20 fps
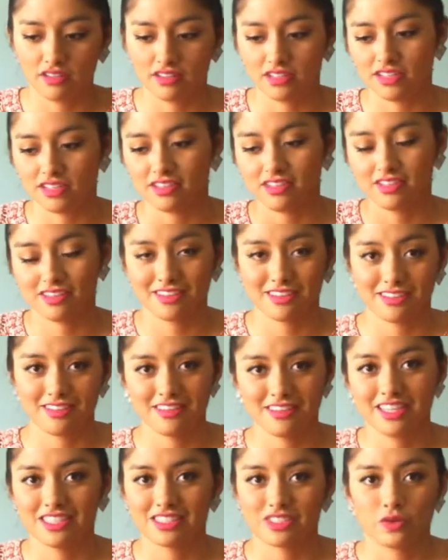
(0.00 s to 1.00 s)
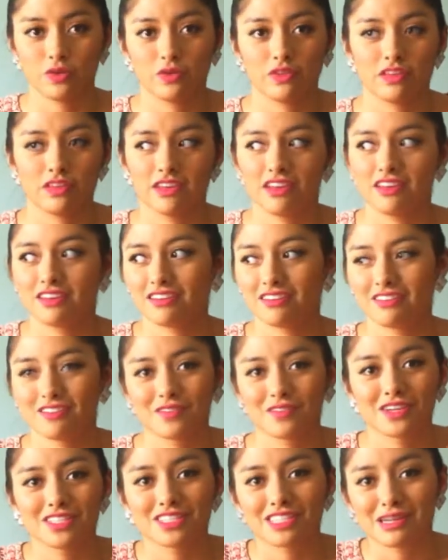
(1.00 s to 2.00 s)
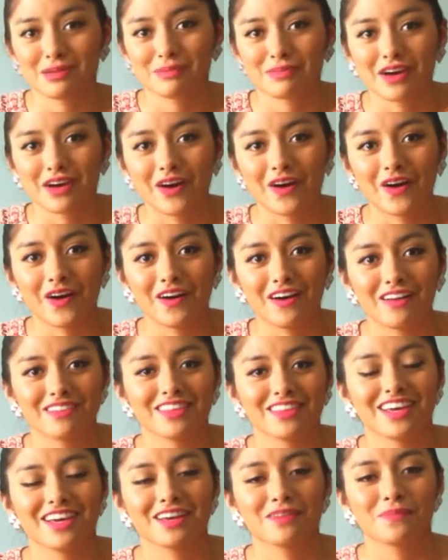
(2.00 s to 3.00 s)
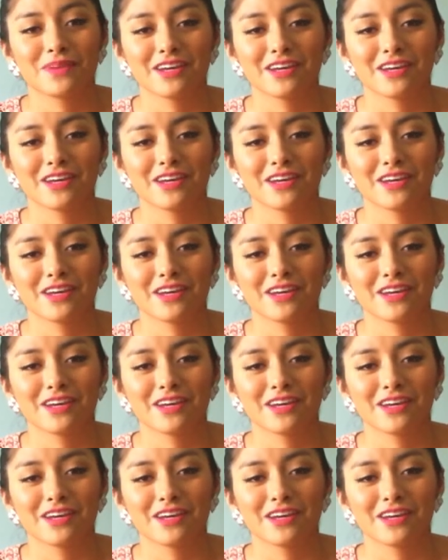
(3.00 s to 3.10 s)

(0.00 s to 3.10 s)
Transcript: Like that's the only reason I'm not online.